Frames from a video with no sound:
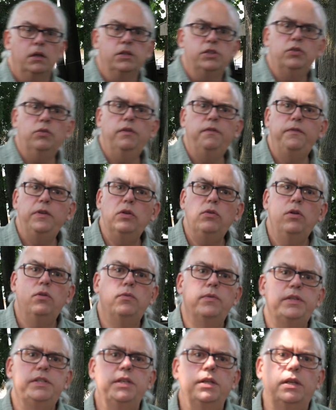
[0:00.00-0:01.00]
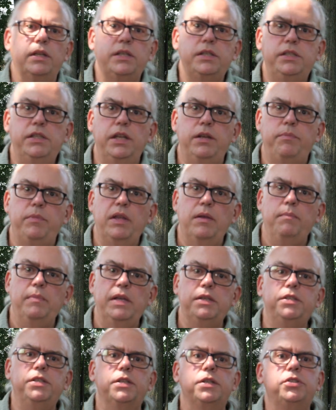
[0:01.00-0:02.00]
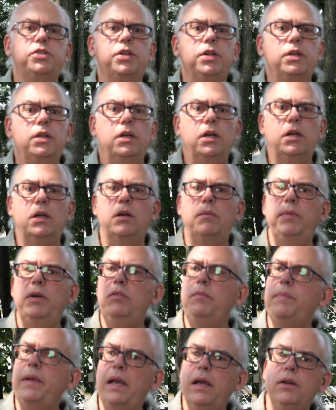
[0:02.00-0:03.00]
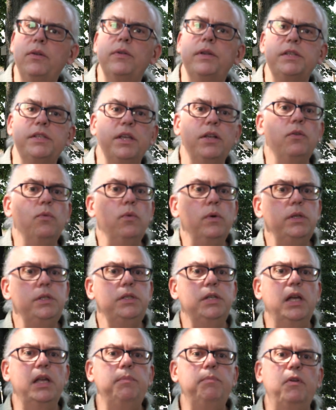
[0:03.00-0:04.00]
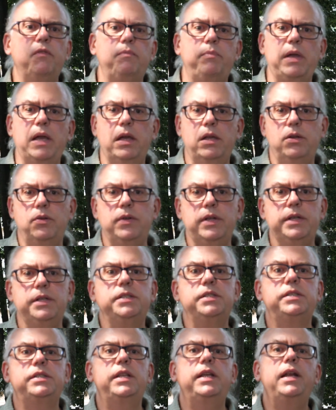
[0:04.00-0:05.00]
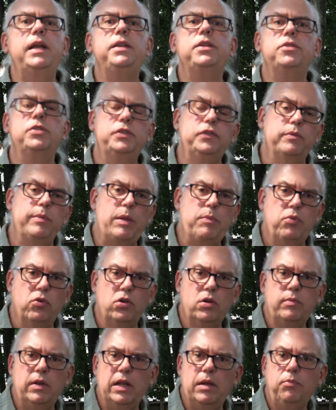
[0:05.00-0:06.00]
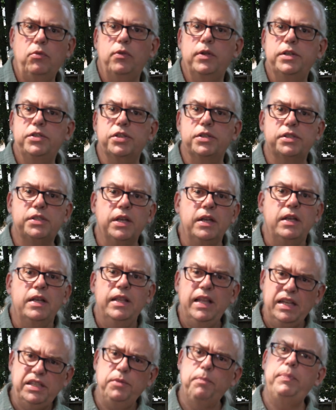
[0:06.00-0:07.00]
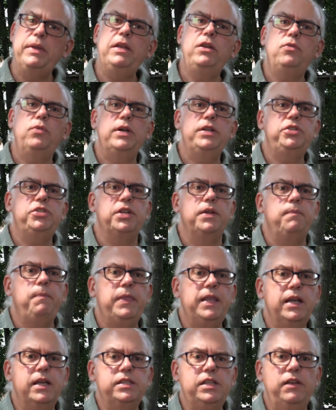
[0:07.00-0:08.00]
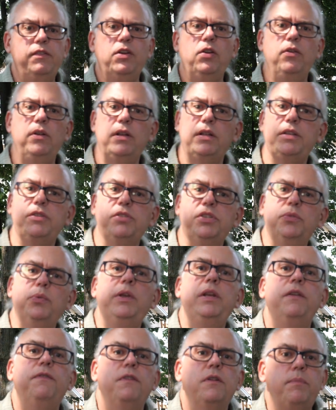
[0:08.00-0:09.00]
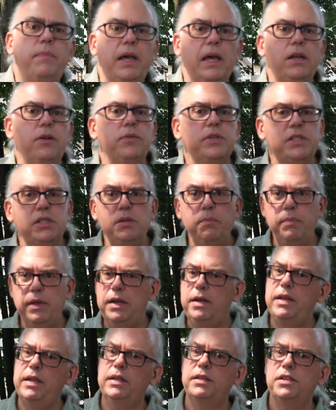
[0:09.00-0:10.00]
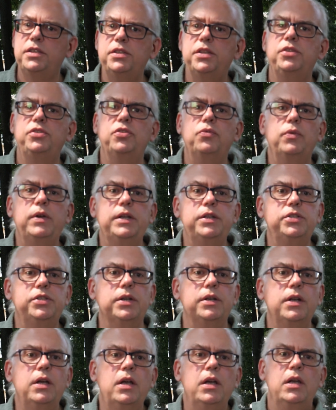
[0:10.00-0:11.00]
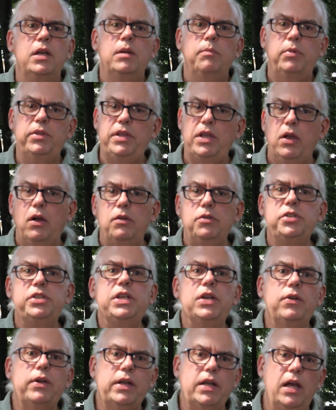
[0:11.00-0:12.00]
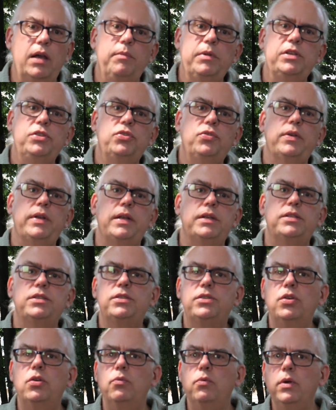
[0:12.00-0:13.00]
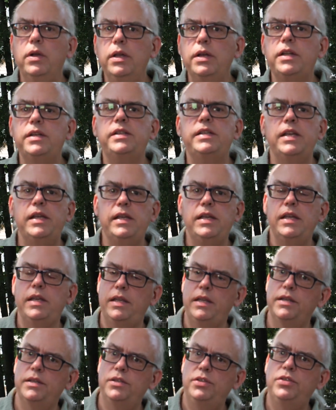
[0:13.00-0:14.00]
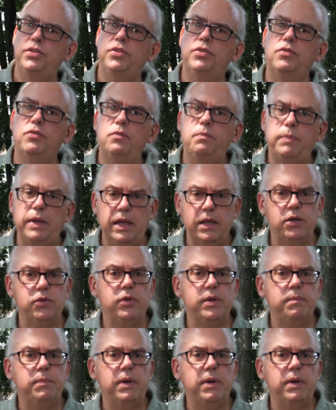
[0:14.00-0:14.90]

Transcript: So a viewer recently sent me a message uh, about batteries and what type of batteries that I use for my portable operations. That's a big question, as I currently use three different batteries depending on the situation, but they all share a common trait. So we're going to dig into battery